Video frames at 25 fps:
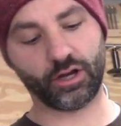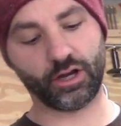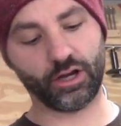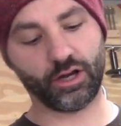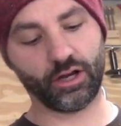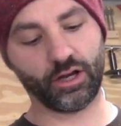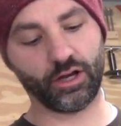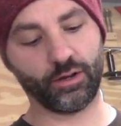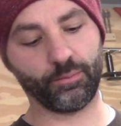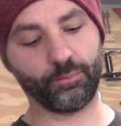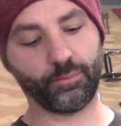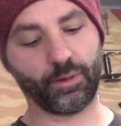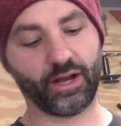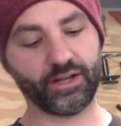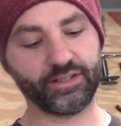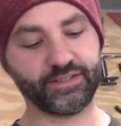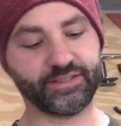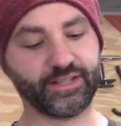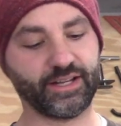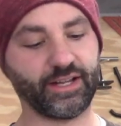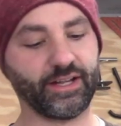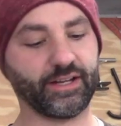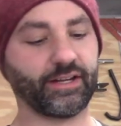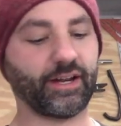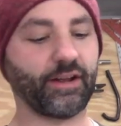Um, I
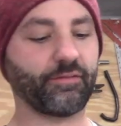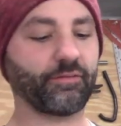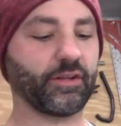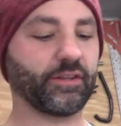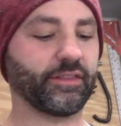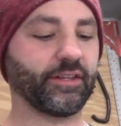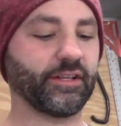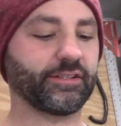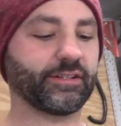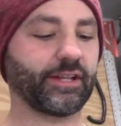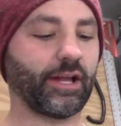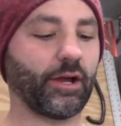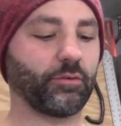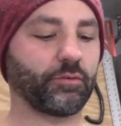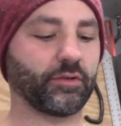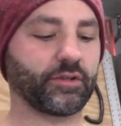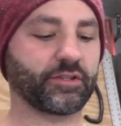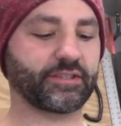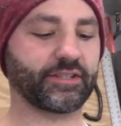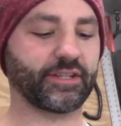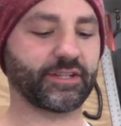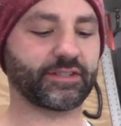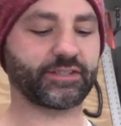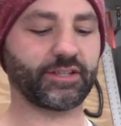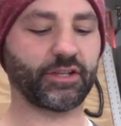sand everything down
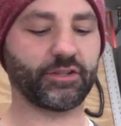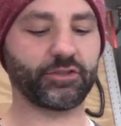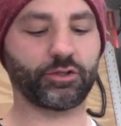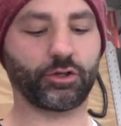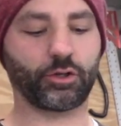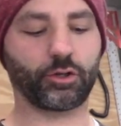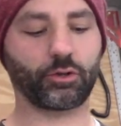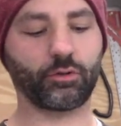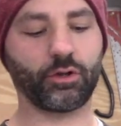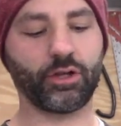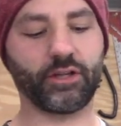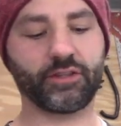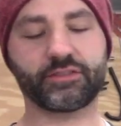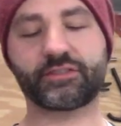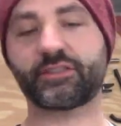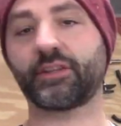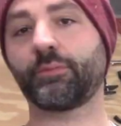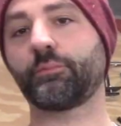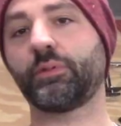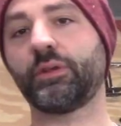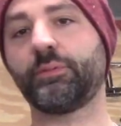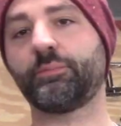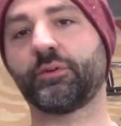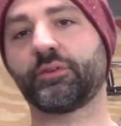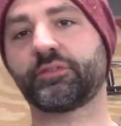to 600 grit.
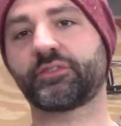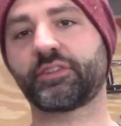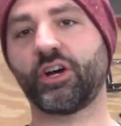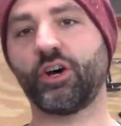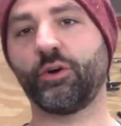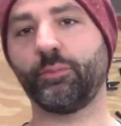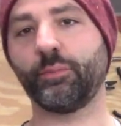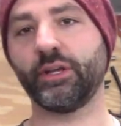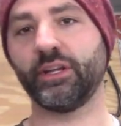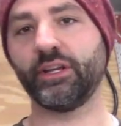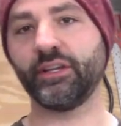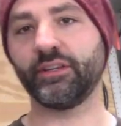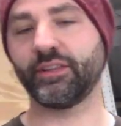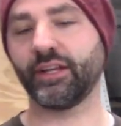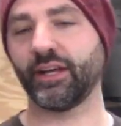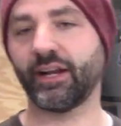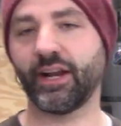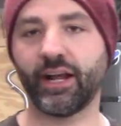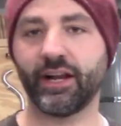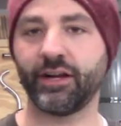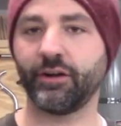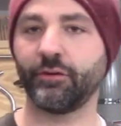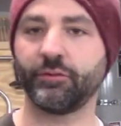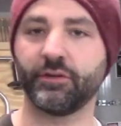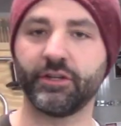Some people tell me that
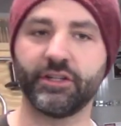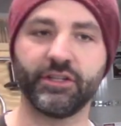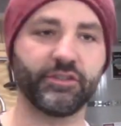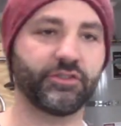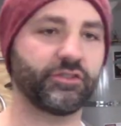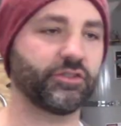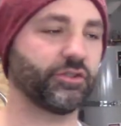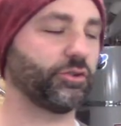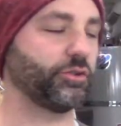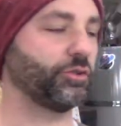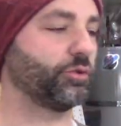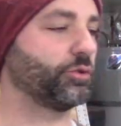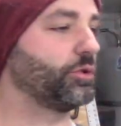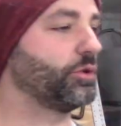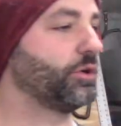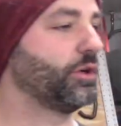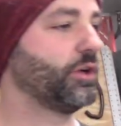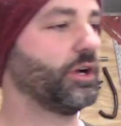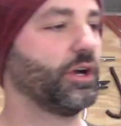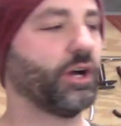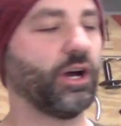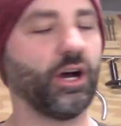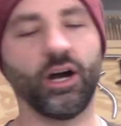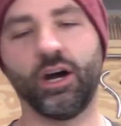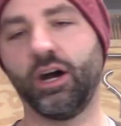I don't need to.
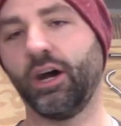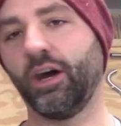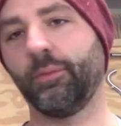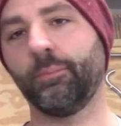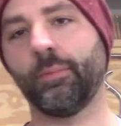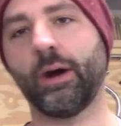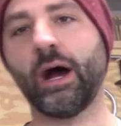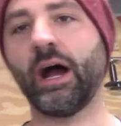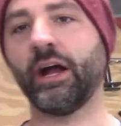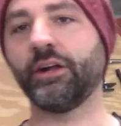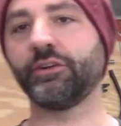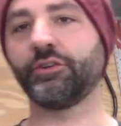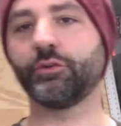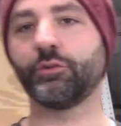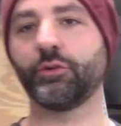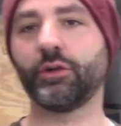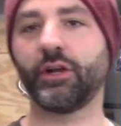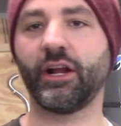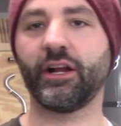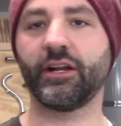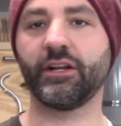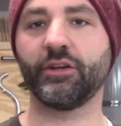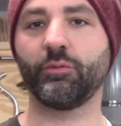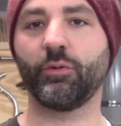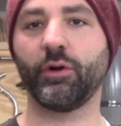Um, I do
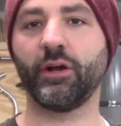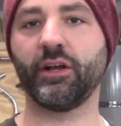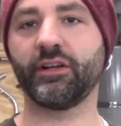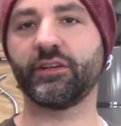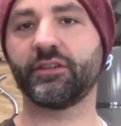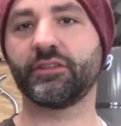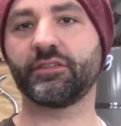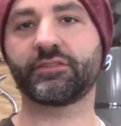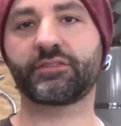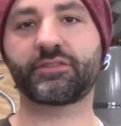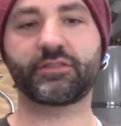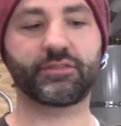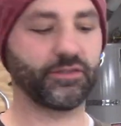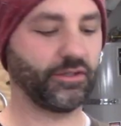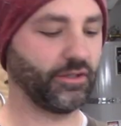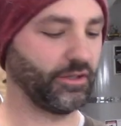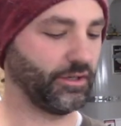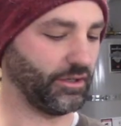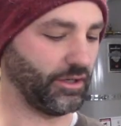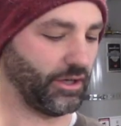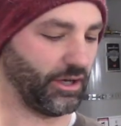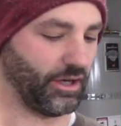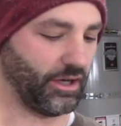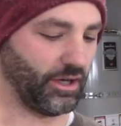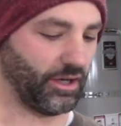it anyways.
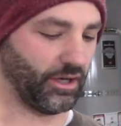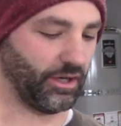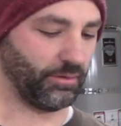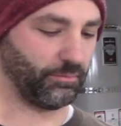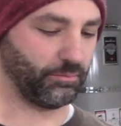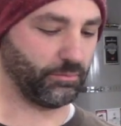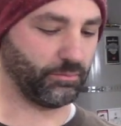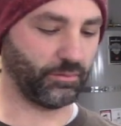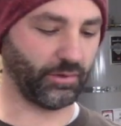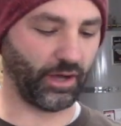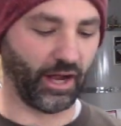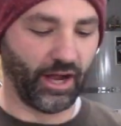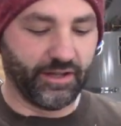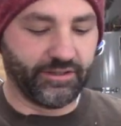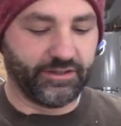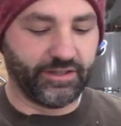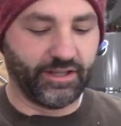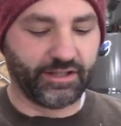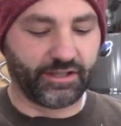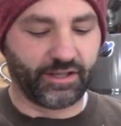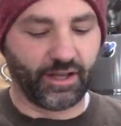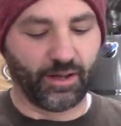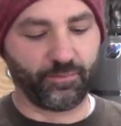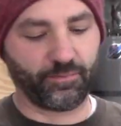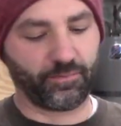Um, I
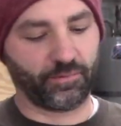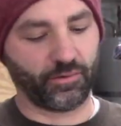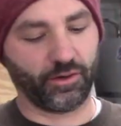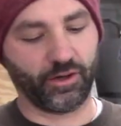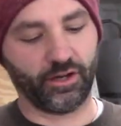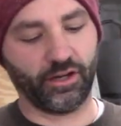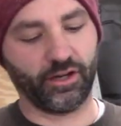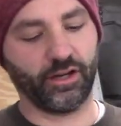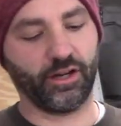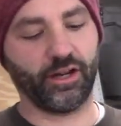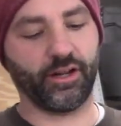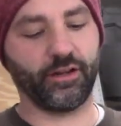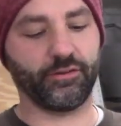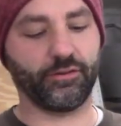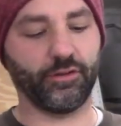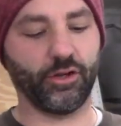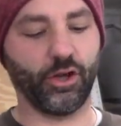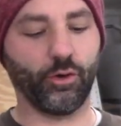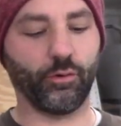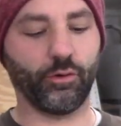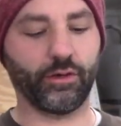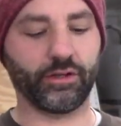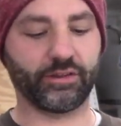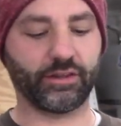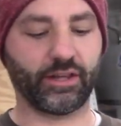take comfort in it
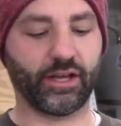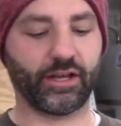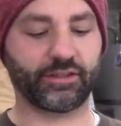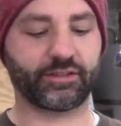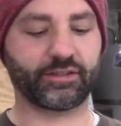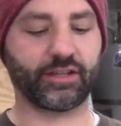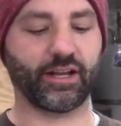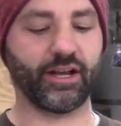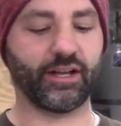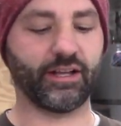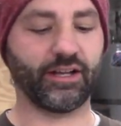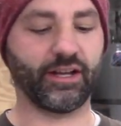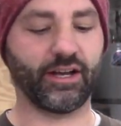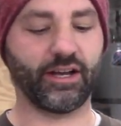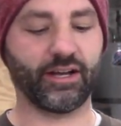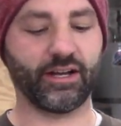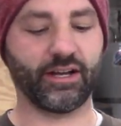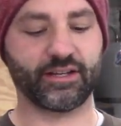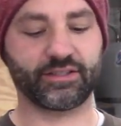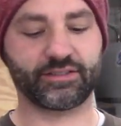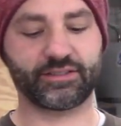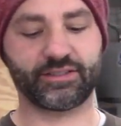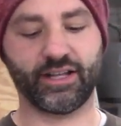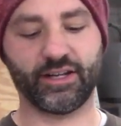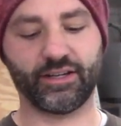knowing that I
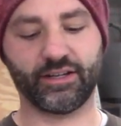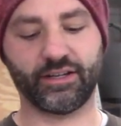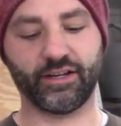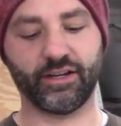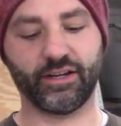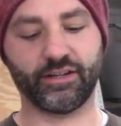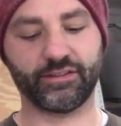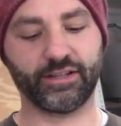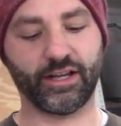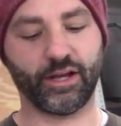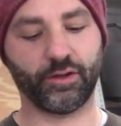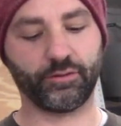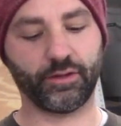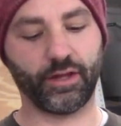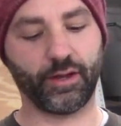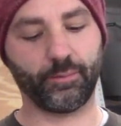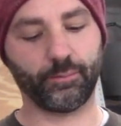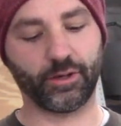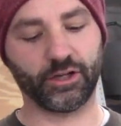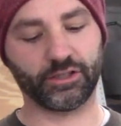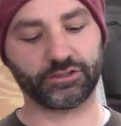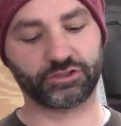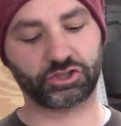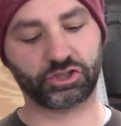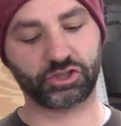uh, sanded it down that
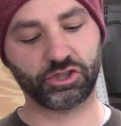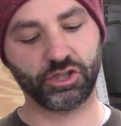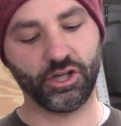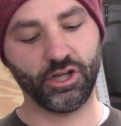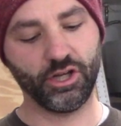much.